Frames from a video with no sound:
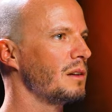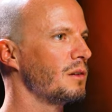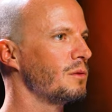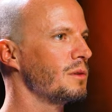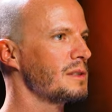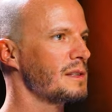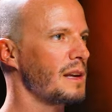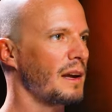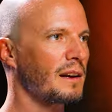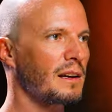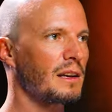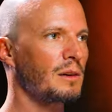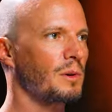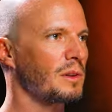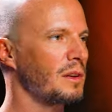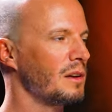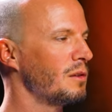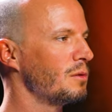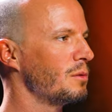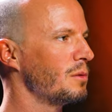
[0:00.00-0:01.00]
they know exactly
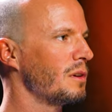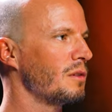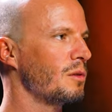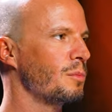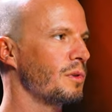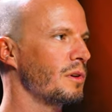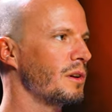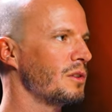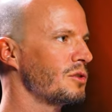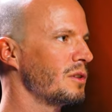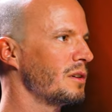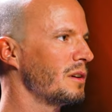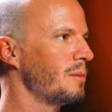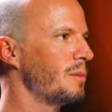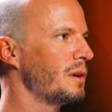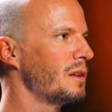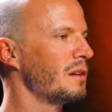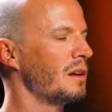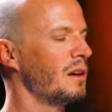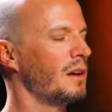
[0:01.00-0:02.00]
what they're doing
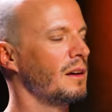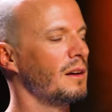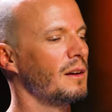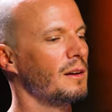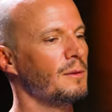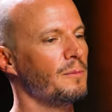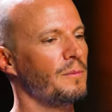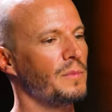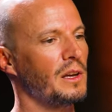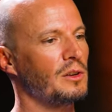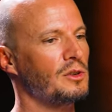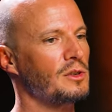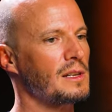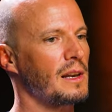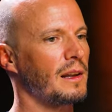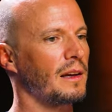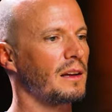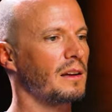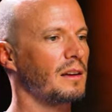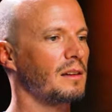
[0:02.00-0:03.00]
operationally, but they
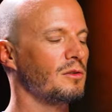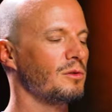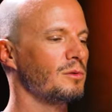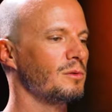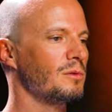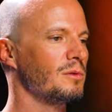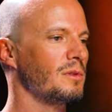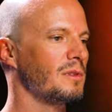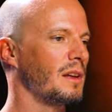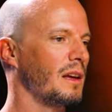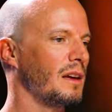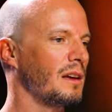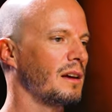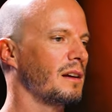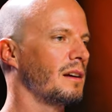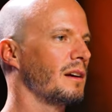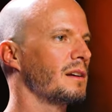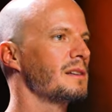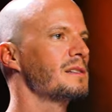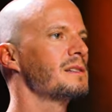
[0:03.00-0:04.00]
just like to take
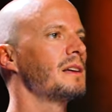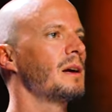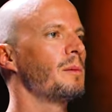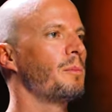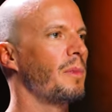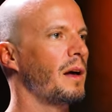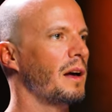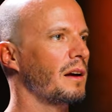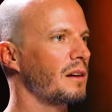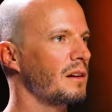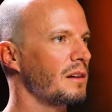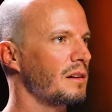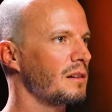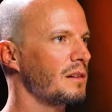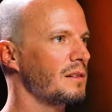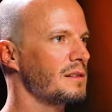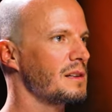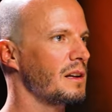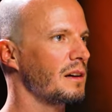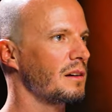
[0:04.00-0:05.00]
kind of like a step back
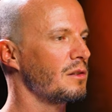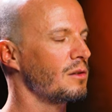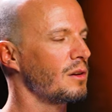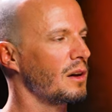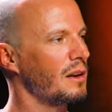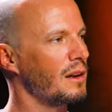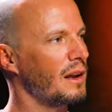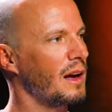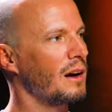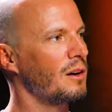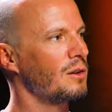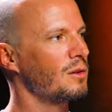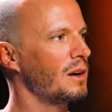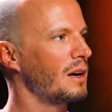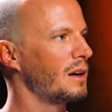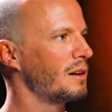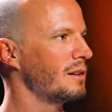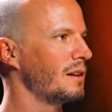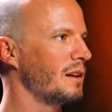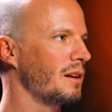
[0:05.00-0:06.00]
and say like, okay, now
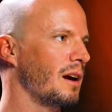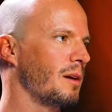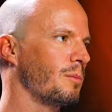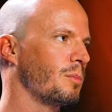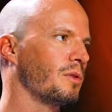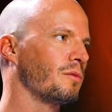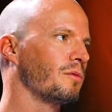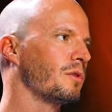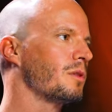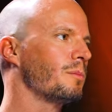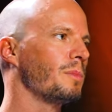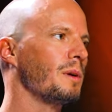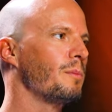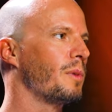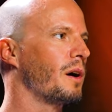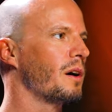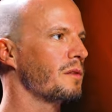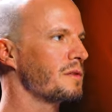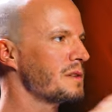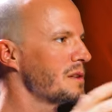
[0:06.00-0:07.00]
I, uh, I prefer to be
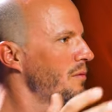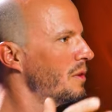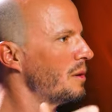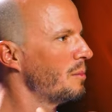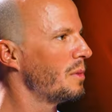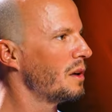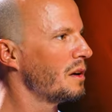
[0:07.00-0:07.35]
part of something